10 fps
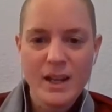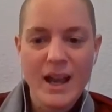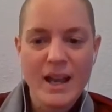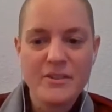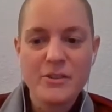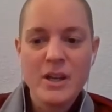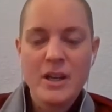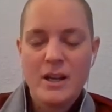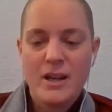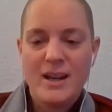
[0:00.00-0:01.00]
And
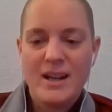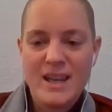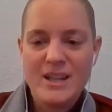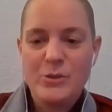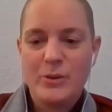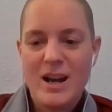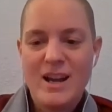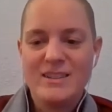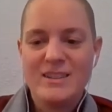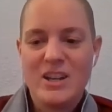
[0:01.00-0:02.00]
again, you
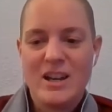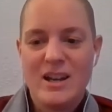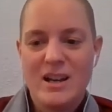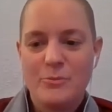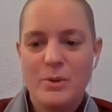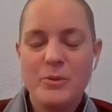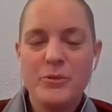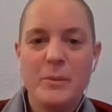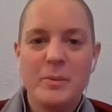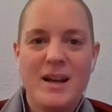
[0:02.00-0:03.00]
can't
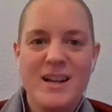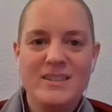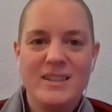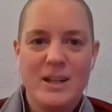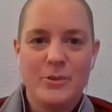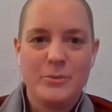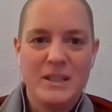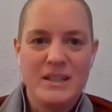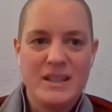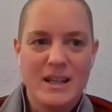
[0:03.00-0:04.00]
remove the plants that are
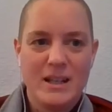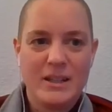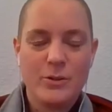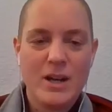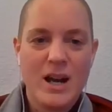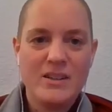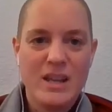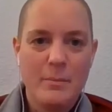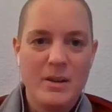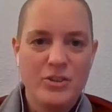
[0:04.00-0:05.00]
already there, like you can't
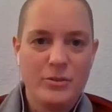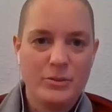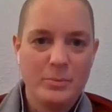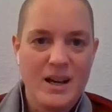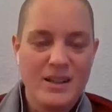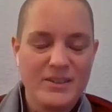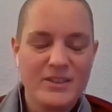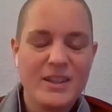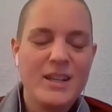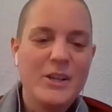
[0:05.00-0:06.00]
damage those plants.
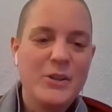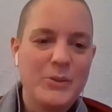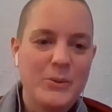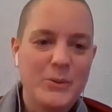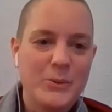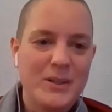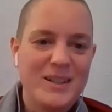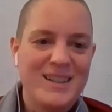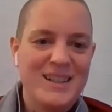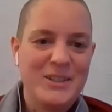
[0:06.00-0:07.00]
So
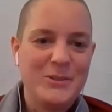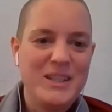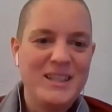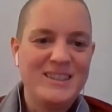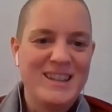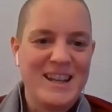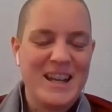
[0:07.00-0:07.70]
you need that